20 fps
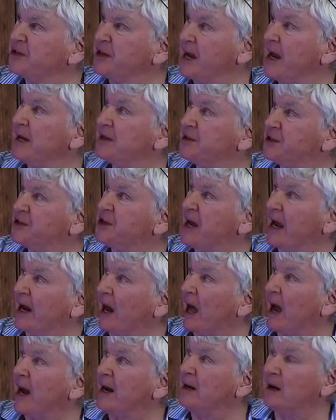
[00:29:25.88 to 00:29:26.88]
they say it's
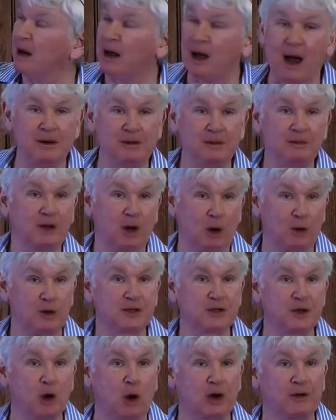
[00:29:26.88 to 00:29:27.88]
saline and, you know,
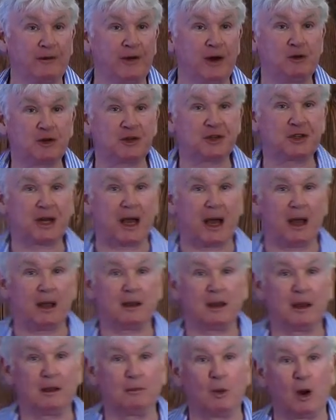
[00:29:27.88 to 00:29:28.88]
it's not of interest,
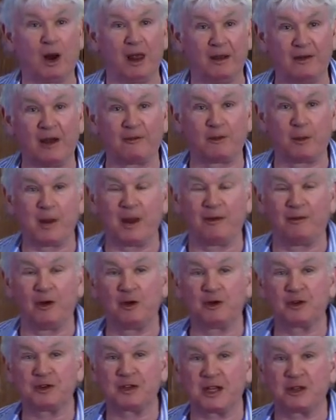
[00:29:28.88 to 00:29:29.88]
will never be of
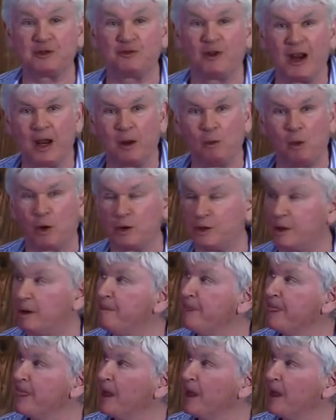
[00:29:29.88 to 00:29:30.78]
interest as drinking water.